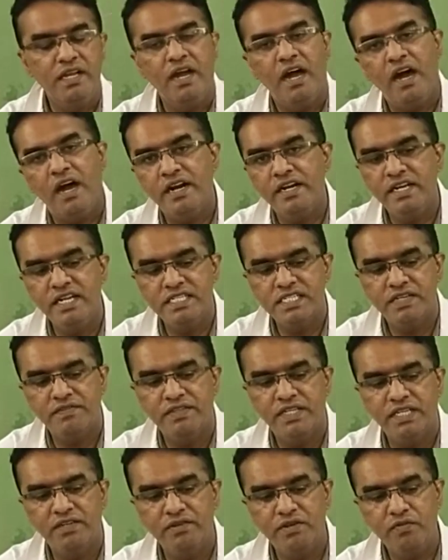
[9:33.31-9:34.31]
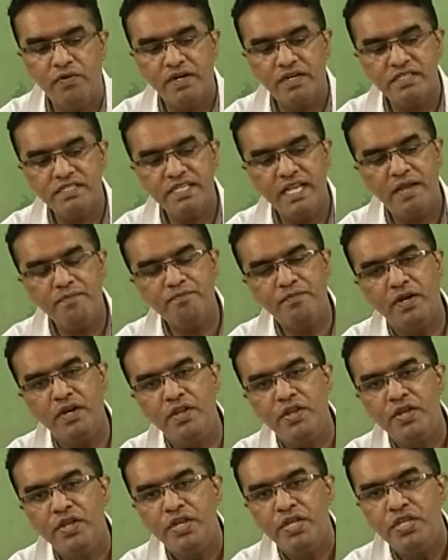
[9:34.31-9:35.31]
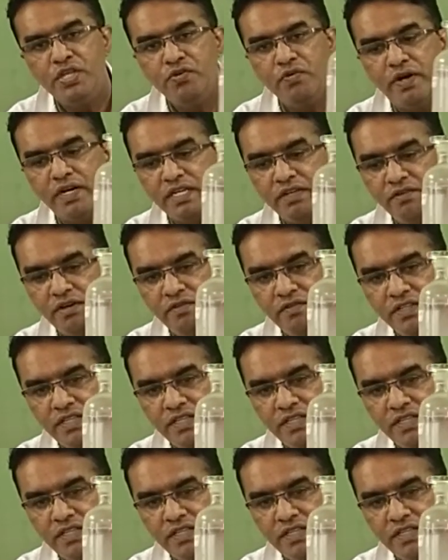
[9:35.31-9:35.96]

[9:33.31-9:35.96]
hardness of the given water sample. You are given